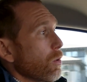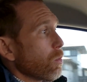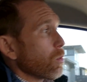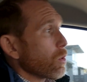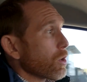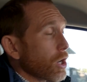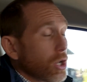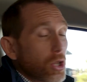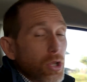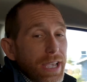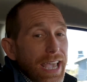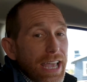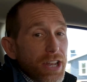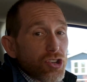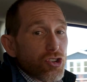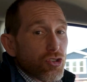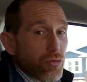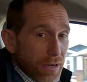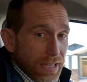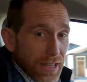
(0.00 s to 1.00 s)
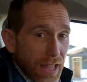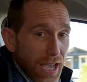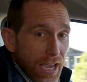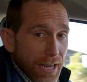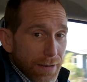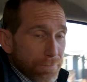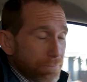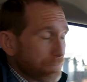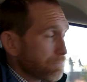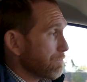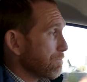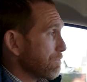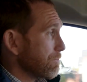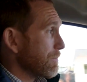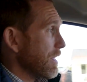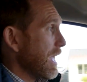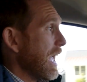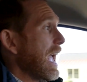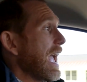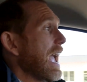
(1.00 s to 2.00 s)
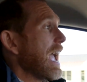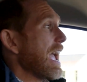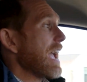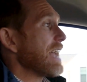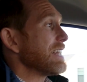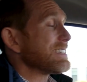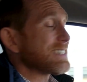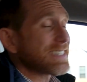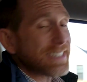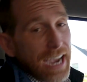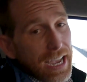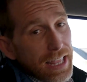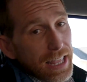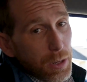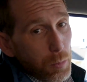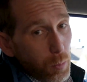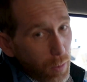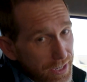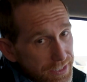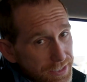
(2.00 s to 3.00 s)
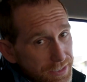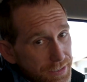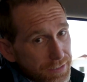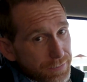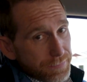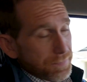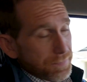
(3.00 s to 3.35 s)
We're going to look at Treeline and Skyline West.